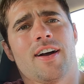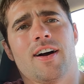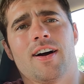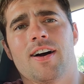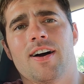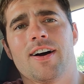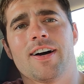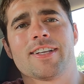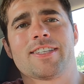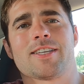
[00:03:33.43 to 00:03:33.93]

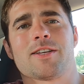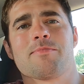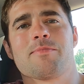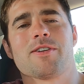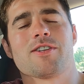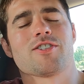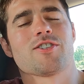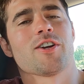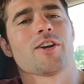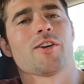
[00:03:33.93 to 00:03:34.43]
Ah, oh, it's gonna
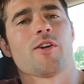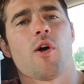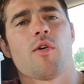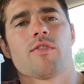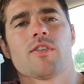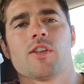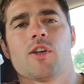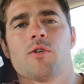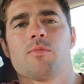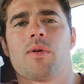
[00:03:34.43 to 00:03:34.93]
be a sugar
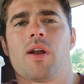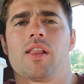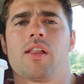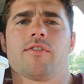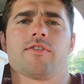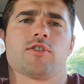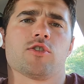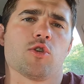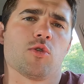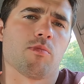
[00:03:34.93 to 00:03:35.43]
overload, but I
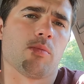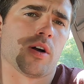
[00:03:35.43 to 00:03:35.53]
love it so